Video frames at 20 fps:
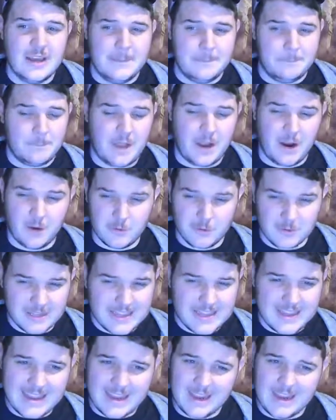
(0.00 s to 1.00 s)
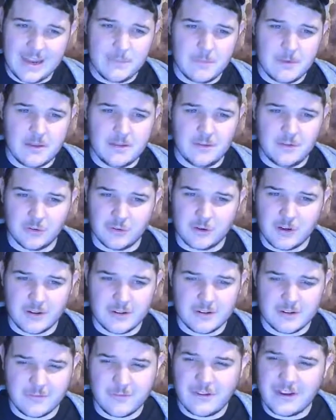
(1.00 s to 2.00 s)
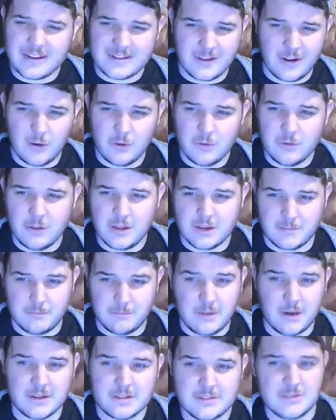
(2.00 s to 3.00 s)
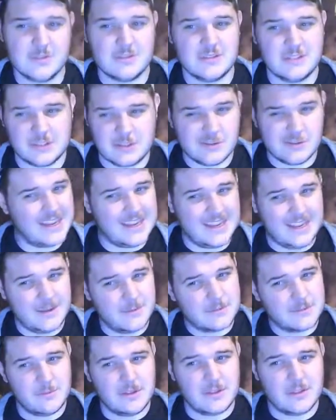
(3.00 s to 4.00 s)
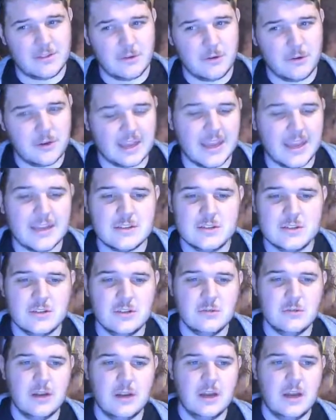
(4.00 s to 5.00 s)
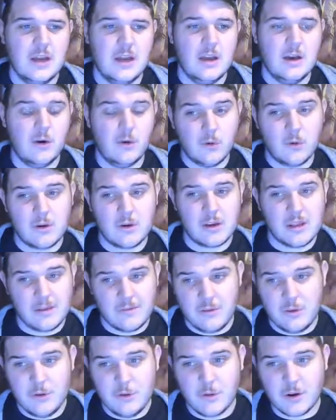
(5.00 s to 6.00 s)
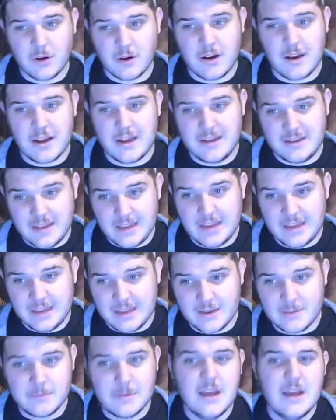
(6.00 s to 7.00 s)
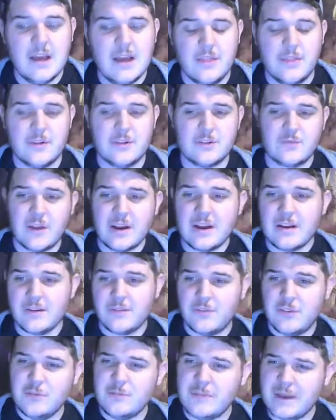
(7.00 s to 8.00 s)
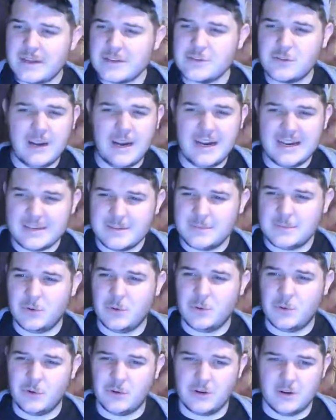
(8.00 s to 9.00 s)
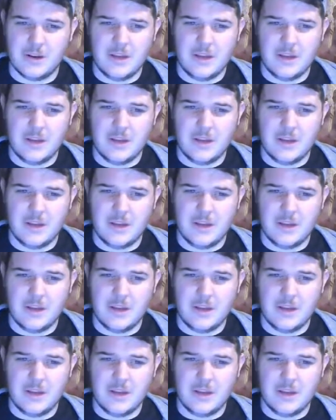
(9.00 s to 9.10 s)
Early game, you're not going to find a whole lot of monsters that your DM is going to be throwing at you. Or if you are a DM, there's very few magical items or